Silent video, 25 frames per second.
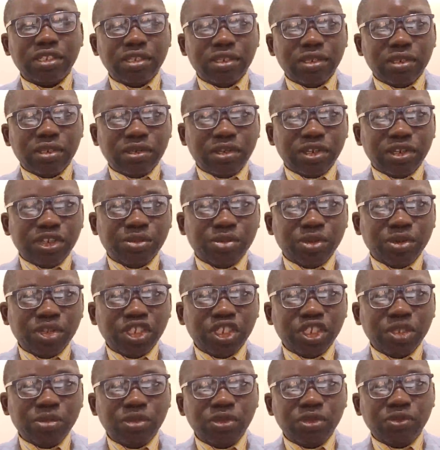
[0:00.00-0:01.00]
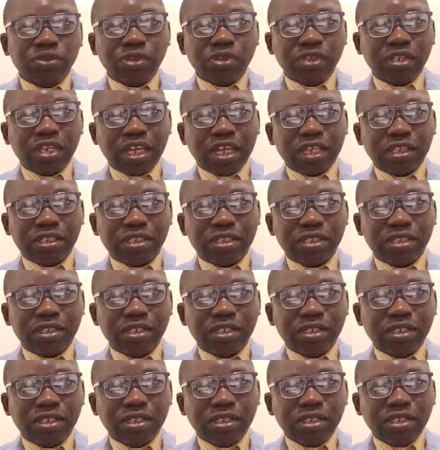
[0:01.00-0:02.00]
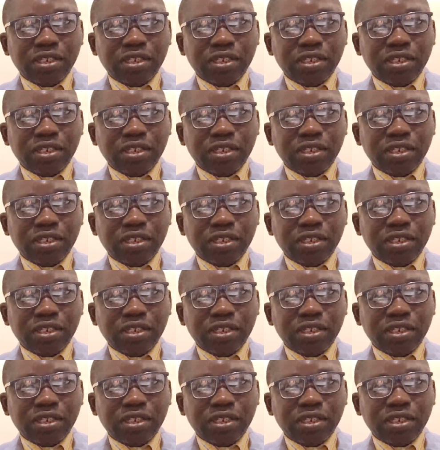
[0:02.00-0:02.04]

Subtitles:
1 sentence. Why